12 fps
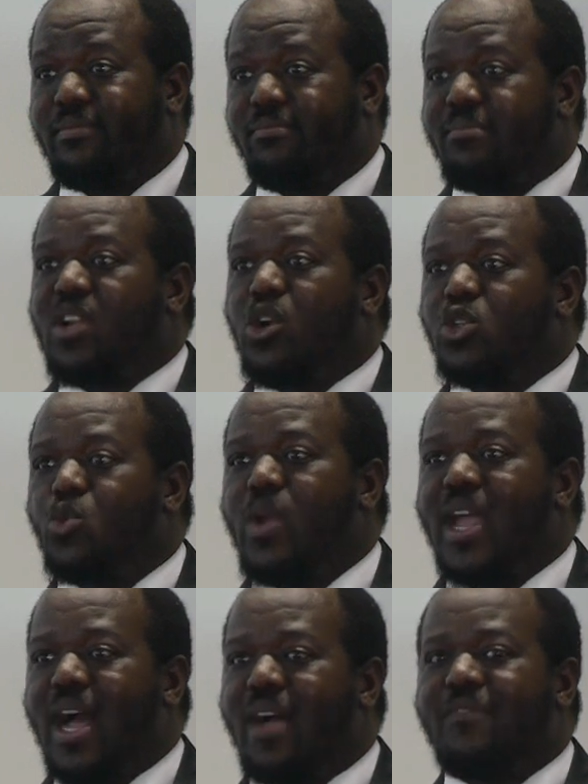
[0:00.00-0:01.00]
Because
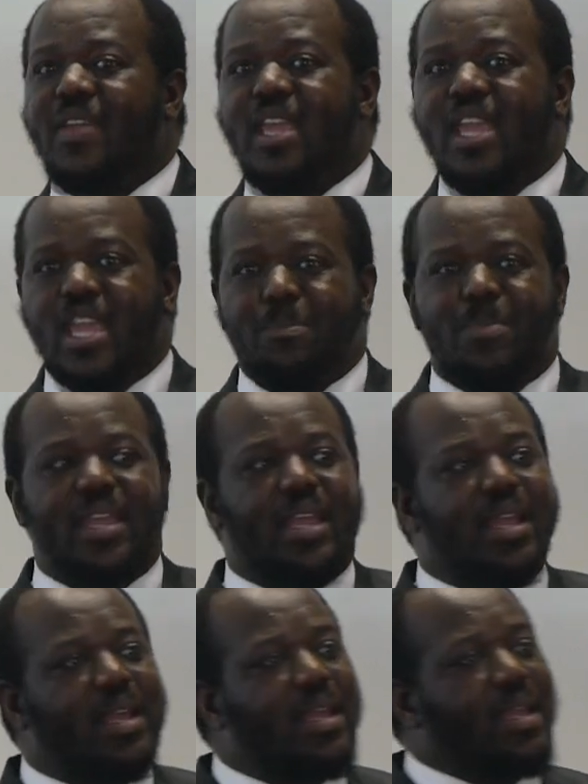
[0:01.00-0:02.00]
we have a
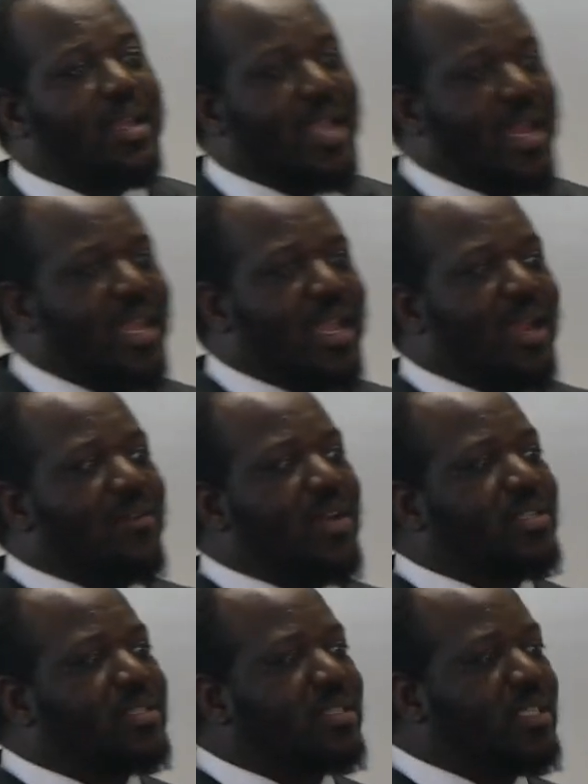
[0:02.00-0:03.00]
big cardiac
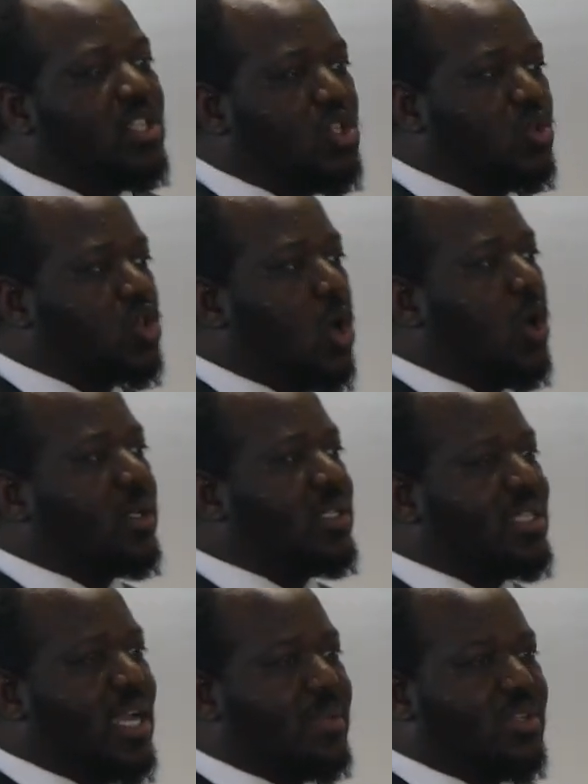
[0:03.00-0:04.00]
arrest issues all the
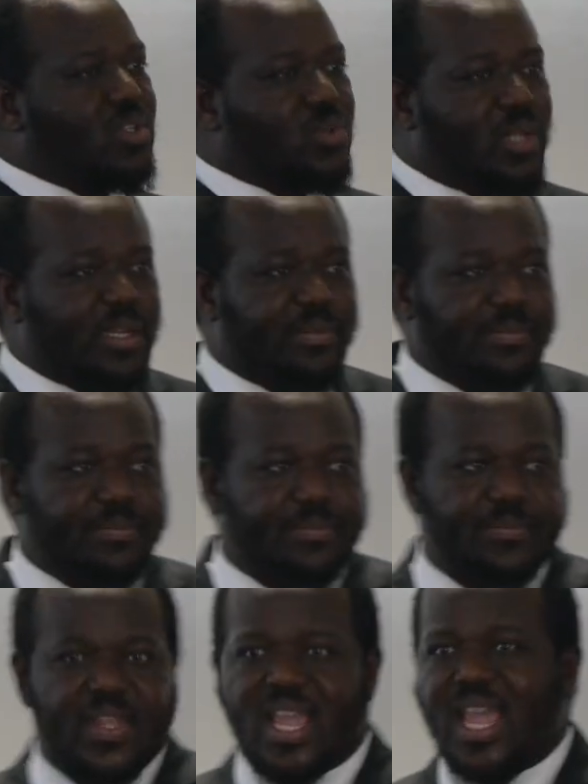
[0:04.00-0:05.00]
time in Sudan.
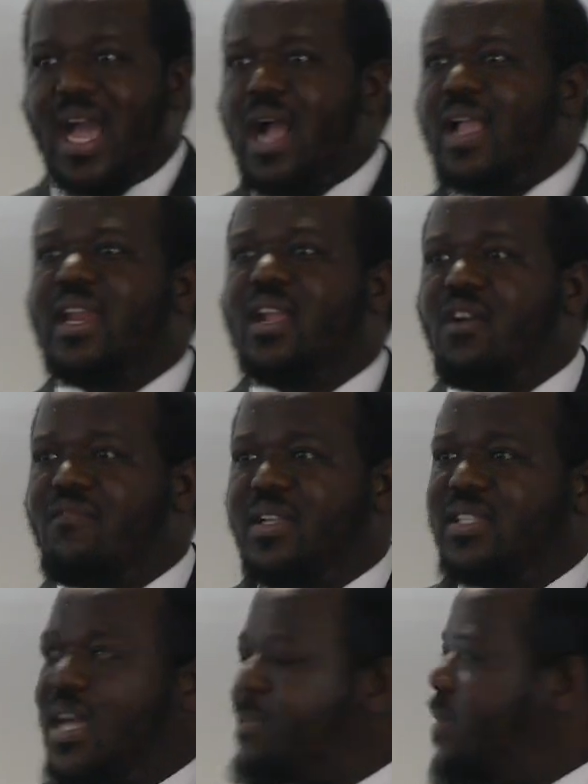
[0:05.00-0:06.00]
How can the
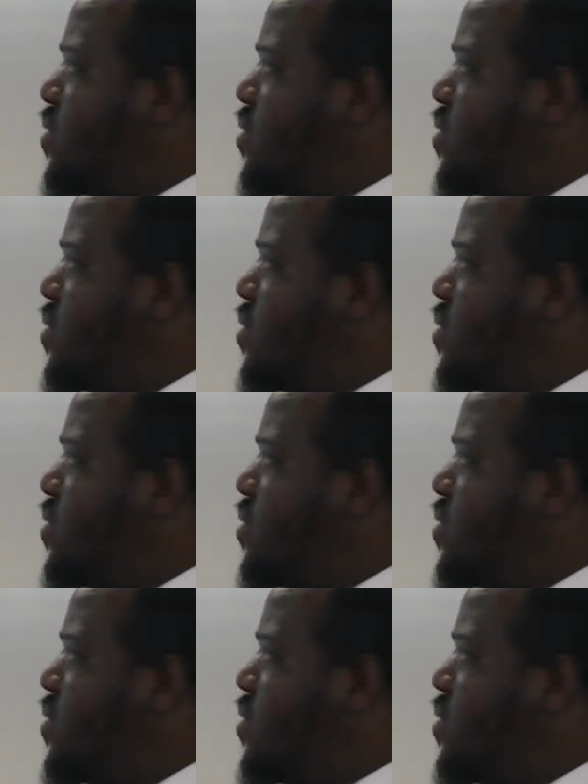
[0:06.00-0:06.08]
government tap